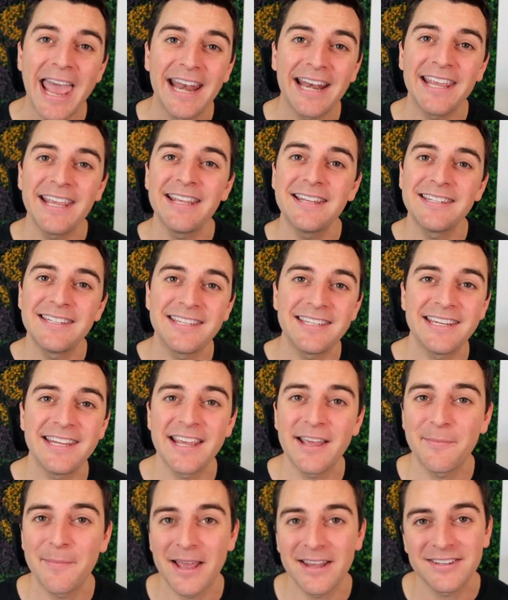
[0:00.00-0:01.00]
any
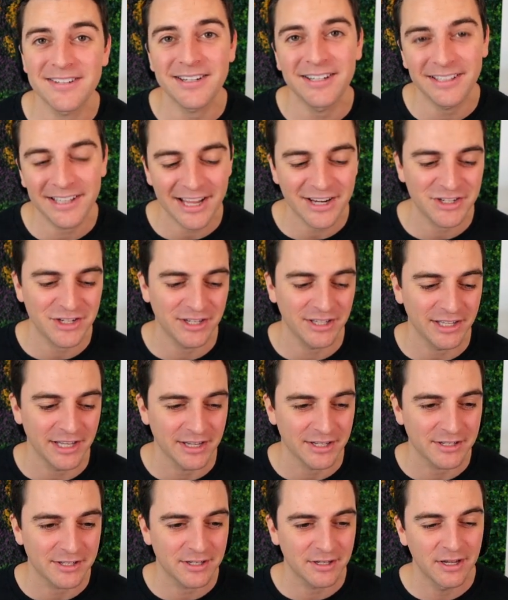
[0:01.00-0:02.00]
CMS collection
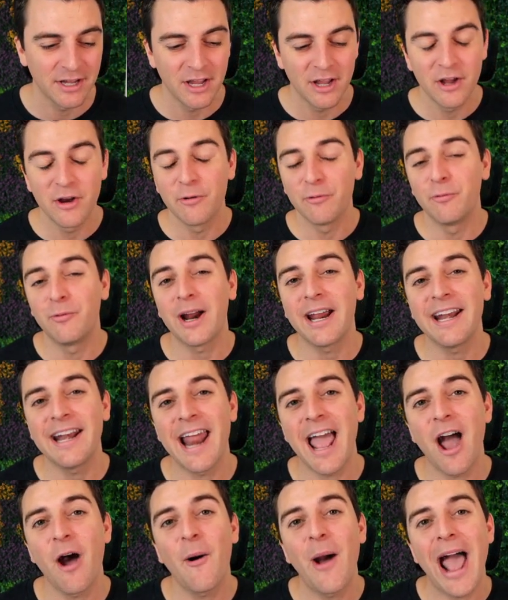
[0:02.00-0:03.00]
list. Right
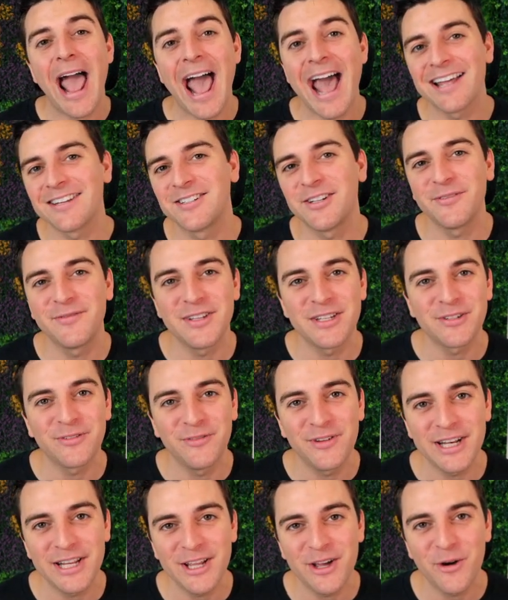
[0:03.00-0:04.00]
now, as of this
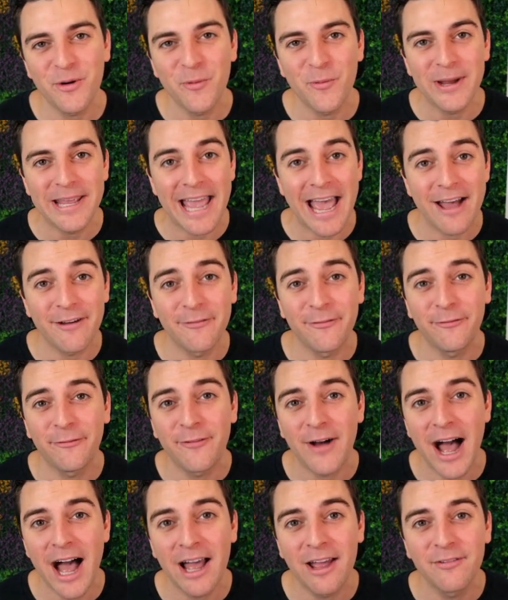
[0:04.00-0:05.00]
video, we have
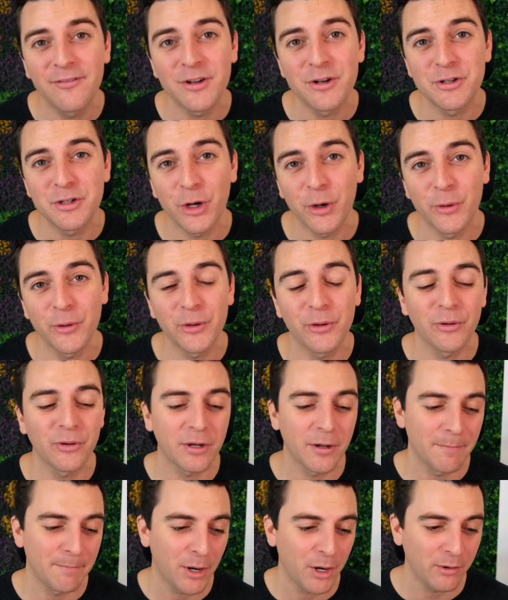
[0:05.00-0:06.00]
five total
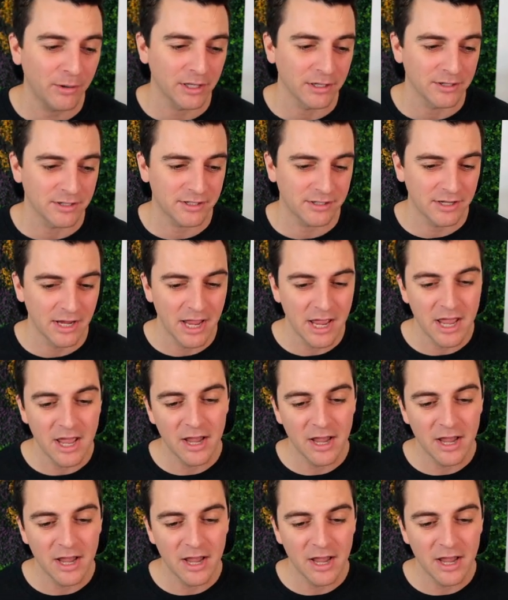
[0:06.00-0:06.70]
components.